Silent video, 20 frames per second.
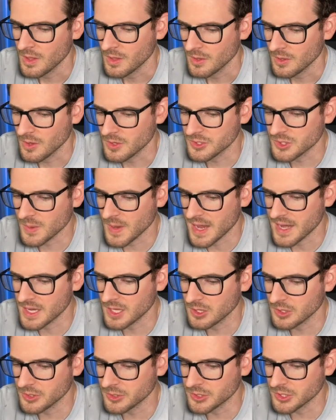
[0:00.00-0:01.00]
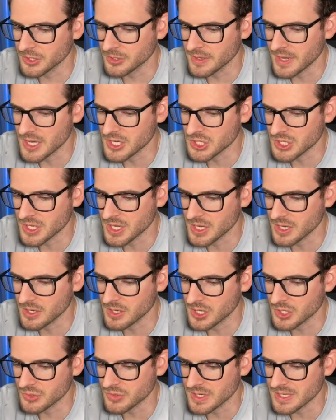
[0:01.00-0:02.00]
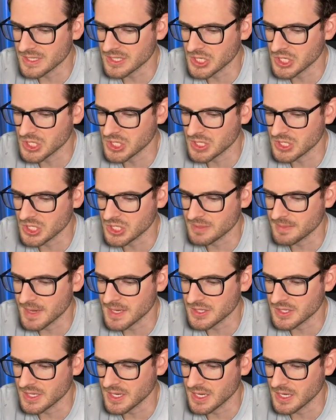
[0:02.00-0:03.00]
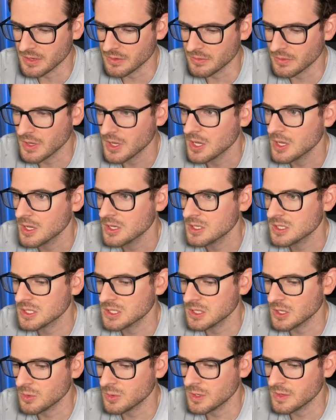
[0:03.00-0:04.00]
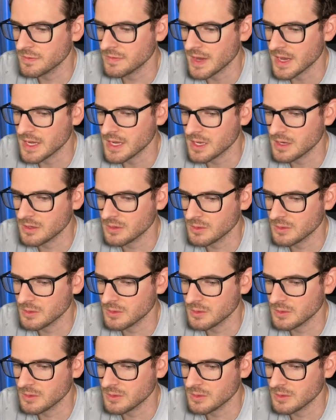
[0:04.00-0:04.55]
Also adding a little duration here and a transition just makes it kind of slowly fade in,